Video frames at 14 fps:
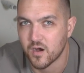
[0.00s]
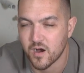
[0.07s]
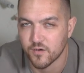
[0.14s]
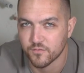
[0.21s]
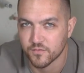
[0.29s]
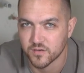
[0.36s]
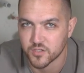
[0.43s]

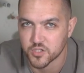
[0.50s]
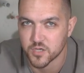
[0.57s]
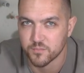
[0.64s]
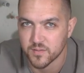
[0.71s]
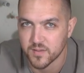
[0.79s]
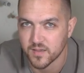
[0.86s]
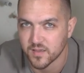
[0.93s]
off and
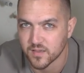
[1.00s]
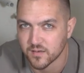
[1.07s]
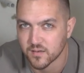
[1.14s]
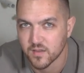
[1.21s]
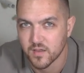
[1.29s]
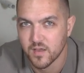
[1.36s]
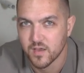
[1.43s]
chipping
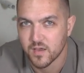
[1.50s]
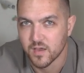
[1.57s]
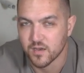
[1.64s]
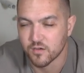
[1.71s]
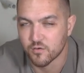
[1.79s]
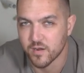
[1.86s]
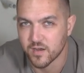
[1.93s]

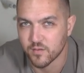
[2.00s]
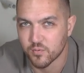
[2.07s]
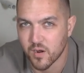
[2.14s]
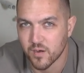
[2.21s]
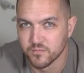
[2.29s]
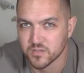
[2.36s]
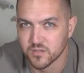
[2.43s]
and creating
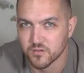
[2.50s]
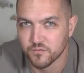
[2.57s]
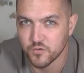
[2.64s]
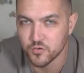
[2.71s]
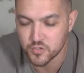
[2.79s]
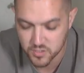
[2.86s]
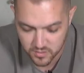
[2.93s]
problems in the
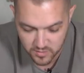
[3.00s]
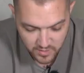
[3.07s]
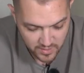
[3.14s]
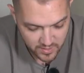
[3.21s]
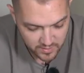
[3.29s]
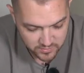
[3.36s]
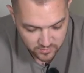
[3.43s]
future.
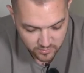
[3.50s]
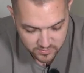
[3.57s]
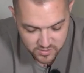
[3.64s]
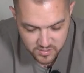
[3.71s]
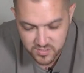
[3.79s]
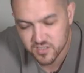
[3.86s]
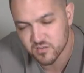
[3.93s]
So it
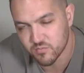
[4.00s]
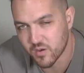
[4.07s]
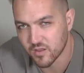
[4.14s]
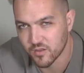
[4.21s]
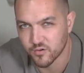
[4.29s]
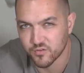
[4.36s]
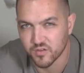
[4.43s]
was just a
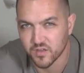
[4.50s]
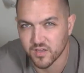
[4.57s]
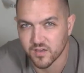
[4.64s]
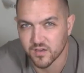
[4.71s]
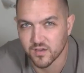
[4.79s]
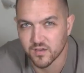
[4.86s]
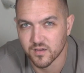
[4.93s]
small little
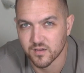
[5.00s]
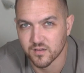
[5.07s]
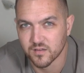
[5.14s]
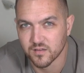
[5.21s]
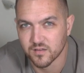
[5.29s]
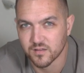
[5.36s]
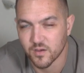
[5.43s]
thing
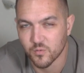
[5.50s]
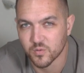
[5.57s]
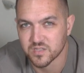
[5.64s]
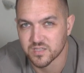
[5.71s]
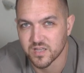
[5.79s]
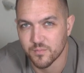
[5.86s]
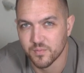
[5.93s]
that
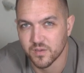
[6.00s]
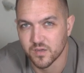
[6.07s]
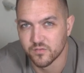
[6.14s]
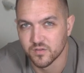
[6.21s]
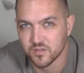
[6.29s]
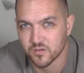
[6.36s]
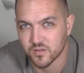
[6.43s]
wasn't that big
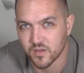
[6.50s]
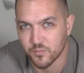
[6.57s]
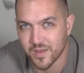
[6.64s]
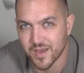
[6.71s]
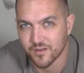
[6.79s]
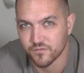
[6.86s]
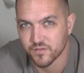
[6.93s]
of a deal that
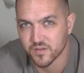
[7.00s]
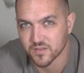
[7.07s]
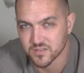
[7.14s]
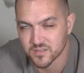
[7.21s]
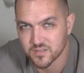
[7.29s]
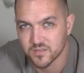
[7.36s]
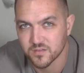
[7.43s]
we had
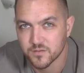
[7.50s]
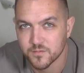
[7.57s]
fixed.